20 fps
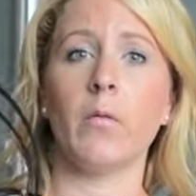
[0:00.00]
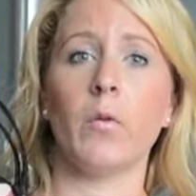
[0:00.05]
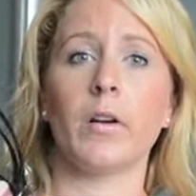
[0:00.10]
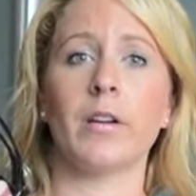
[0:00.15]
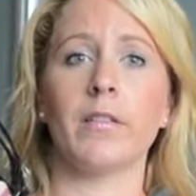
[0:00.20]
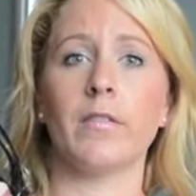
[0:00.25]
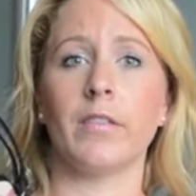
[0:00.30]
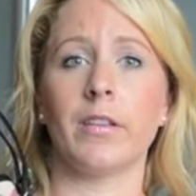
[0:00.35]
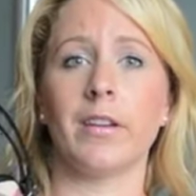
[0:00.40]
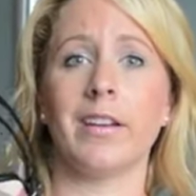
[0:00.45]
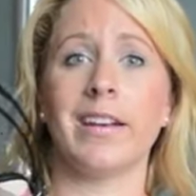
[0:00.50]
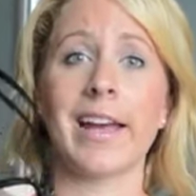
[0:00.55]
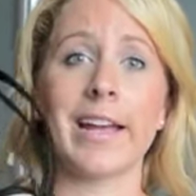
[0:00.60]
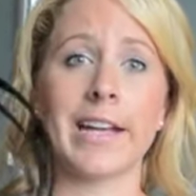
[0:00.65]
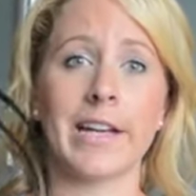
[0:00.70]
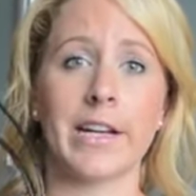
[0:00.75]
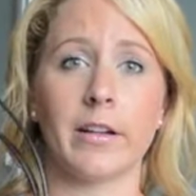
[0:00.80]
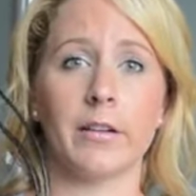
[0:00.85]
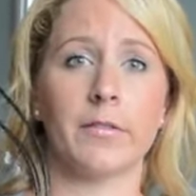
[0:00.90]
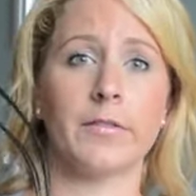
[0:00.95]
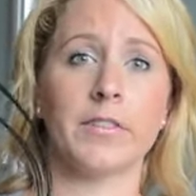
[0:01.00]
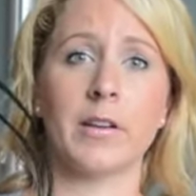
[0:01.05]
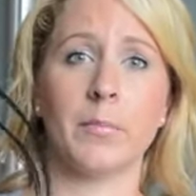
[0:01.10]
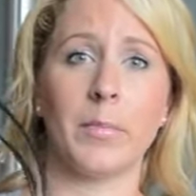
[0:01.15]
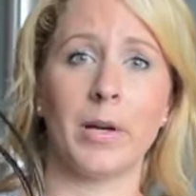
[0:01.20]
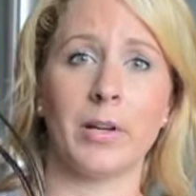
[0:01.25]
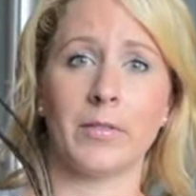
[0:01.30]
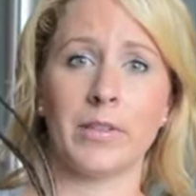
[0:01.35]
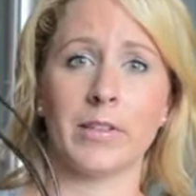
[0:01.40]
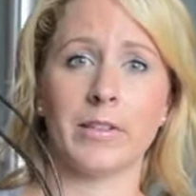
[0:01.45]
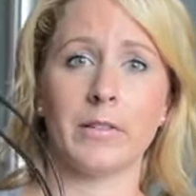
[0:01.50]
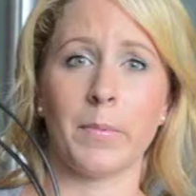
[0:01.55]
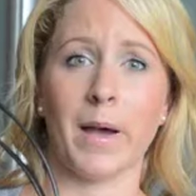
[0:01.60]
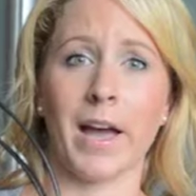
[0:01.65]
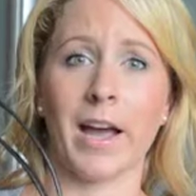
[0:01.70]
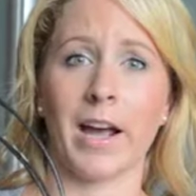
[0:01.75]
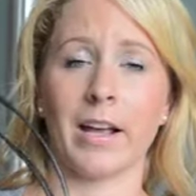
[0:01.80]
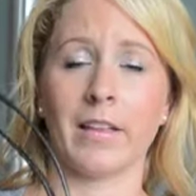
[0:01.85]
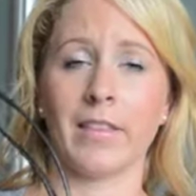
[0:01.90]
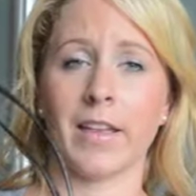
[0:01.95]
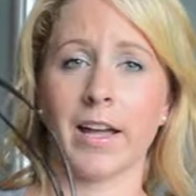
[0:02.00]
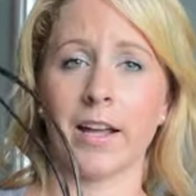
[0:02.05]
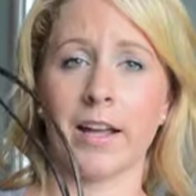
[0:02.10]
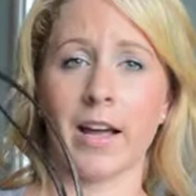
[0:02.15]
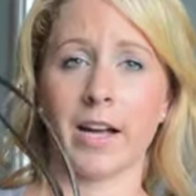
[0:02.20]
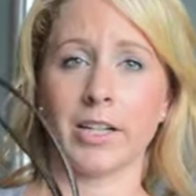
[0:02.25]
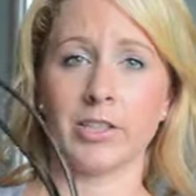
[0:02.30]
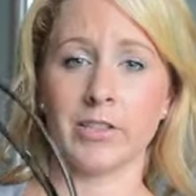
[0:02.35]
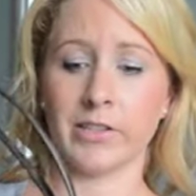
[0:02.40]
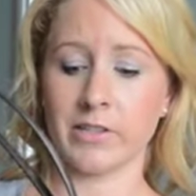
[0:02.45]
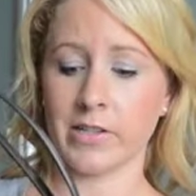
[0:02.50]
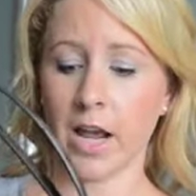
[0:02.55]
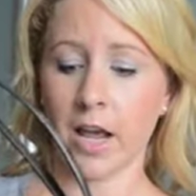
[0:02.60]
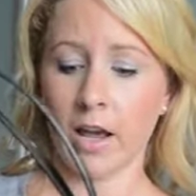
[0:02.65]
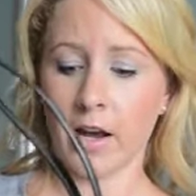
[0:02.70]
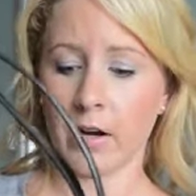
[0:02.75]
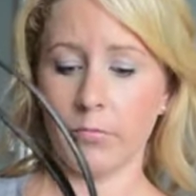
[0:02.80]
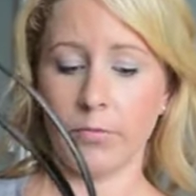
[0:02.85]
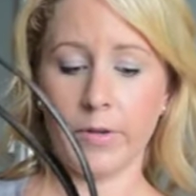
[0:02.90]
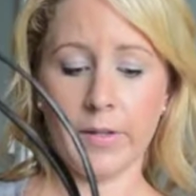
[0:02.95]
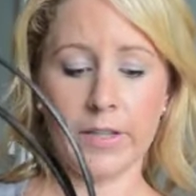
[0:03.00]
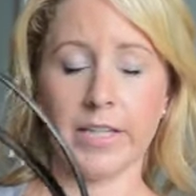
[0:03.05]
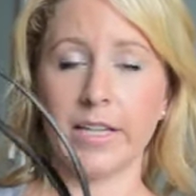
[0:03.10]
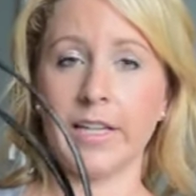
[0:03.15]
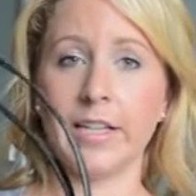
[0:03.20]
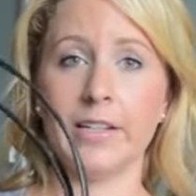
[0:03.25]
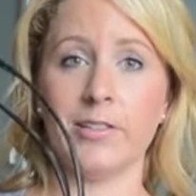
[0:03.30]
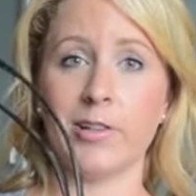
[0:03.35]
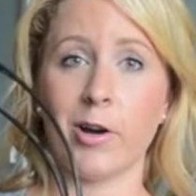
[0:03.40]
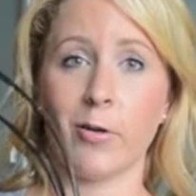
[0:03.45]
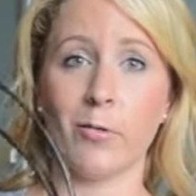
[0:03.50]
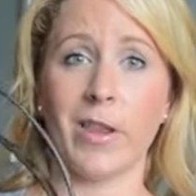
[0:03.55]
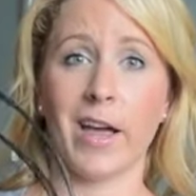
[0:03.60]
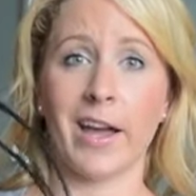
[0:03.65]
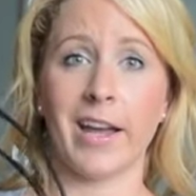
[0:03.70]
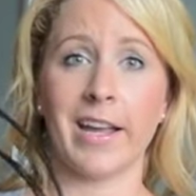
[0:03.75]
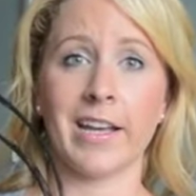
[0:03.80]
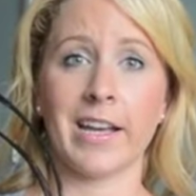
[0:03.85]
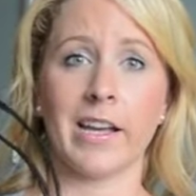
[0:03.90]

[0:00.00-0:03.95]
one of the negatives about this bag that I really don't like,